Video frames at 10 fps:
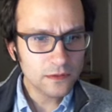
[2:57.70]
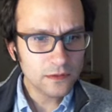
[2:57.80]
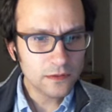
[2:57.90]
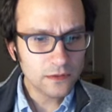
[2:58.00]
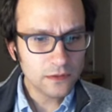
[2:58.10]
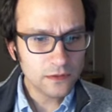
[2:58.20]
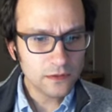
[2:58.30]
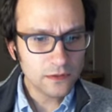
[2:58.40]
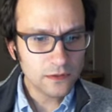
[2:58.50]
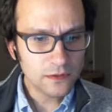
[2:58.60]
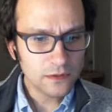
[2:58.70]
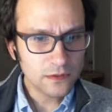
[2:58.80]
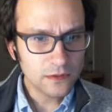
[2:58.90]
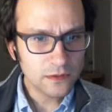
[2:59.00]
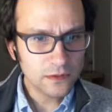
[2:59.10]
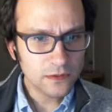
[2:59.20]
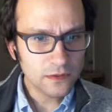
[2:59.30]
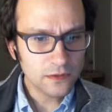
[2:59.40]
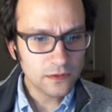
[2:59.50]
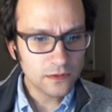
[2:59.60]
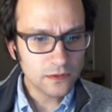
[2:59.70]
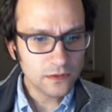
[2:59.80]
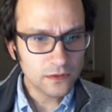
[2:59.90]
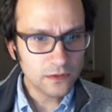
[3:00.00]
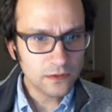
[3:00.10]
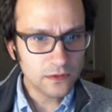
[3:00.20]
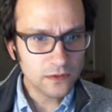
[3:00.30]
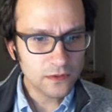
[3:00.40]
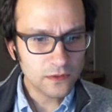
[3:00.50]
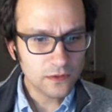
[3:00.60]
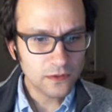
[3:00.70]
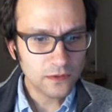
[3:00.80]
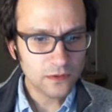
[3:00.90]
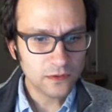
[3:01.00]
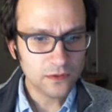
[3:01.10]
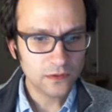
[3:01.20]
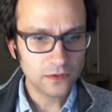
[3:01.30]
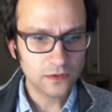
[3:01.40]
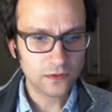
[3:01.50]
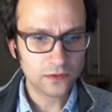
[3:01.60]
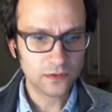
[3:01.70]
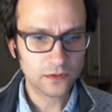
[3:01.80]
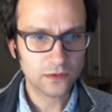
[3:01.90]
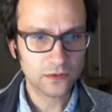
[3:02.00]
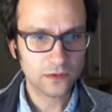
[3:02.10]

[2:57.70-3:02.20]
No words are spoken by the person on screen.